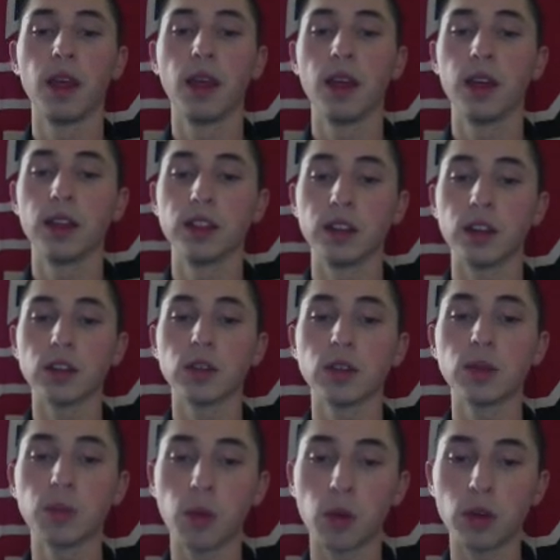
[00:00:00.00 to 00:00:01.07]
It is also
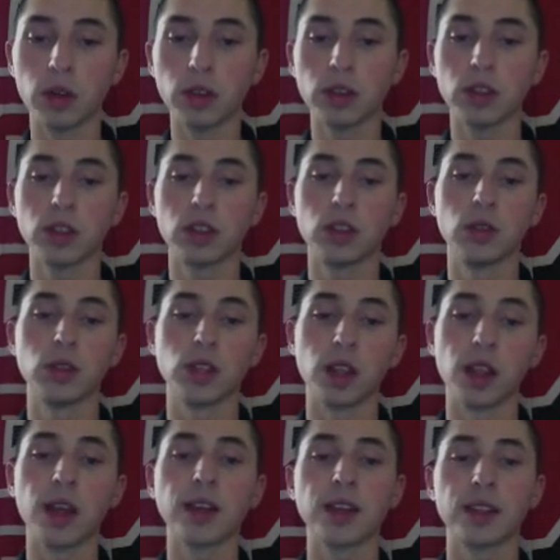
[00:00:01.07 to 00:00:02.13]
important to
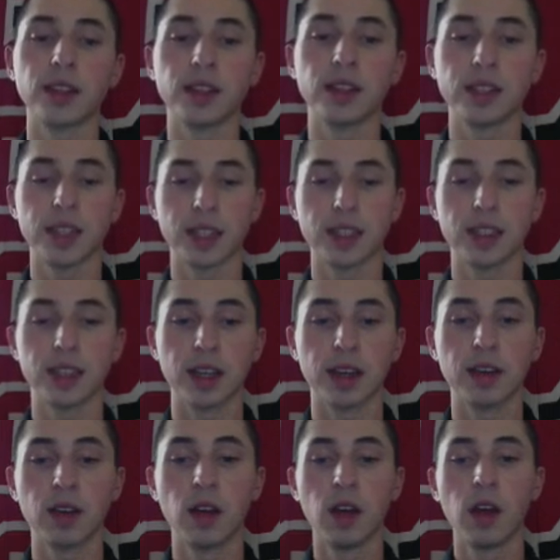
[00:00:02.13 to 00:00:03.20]
select an
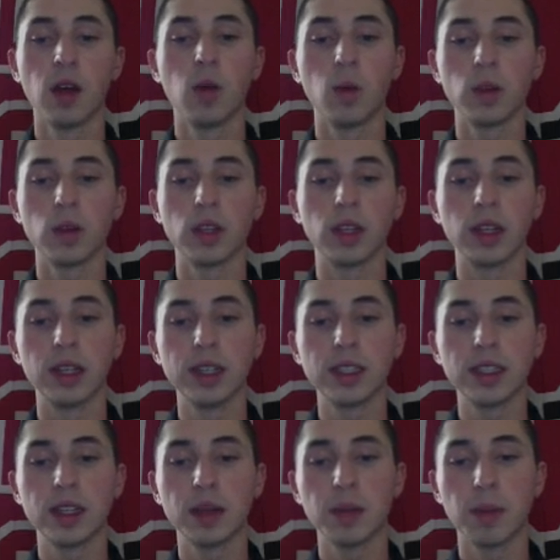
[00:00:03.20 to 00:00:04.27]
insecticide with the least
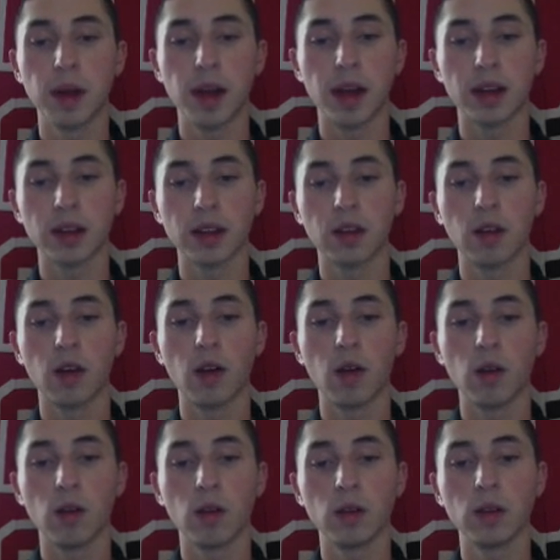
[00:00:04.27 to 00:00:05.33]
impact
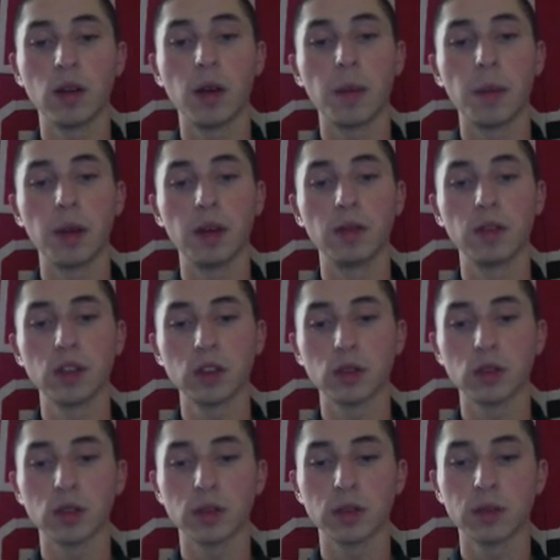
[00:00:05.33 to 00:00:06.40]
on
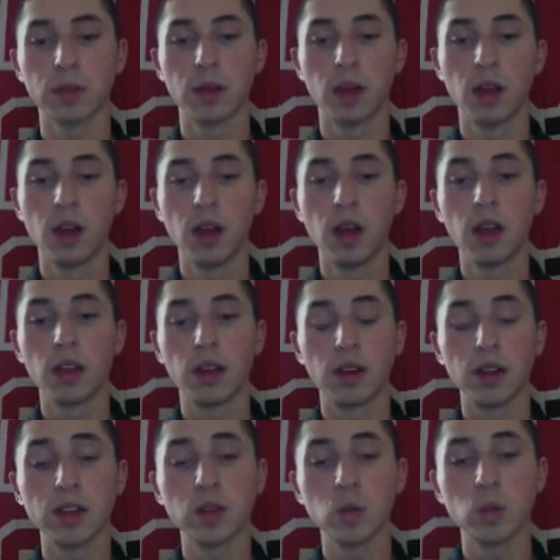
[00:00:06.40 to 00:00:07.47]
beneficials. There
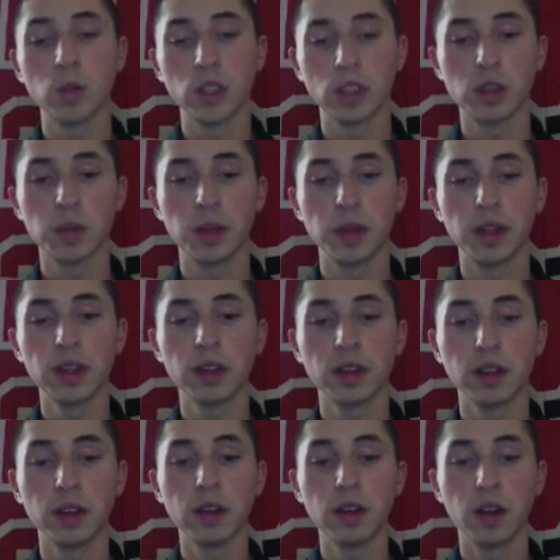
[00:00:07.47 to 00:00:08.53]
is some research being
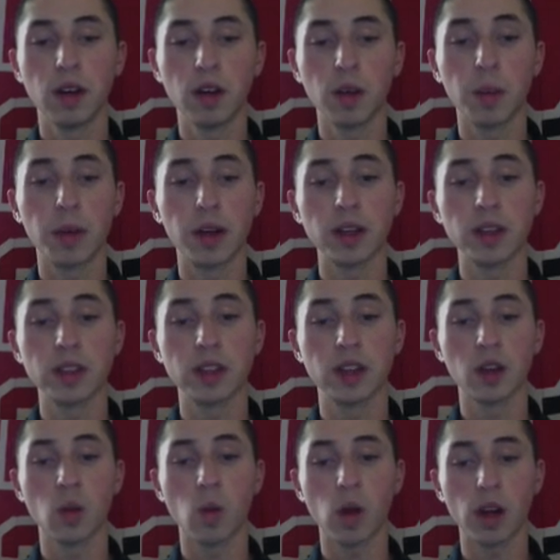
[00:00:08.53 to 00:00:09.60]
done on a parasitic
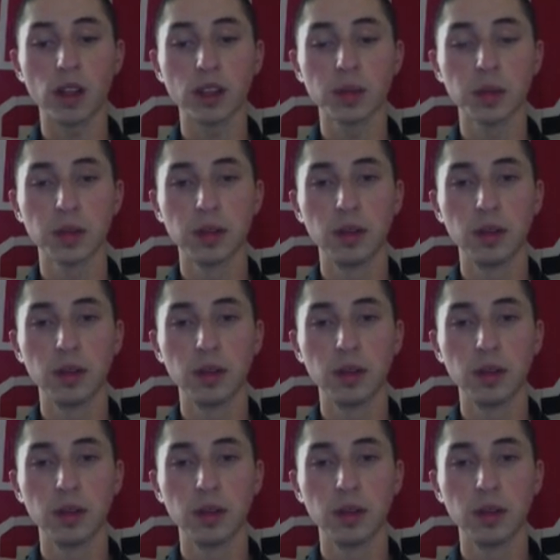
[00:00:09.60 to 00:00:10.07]
wasp.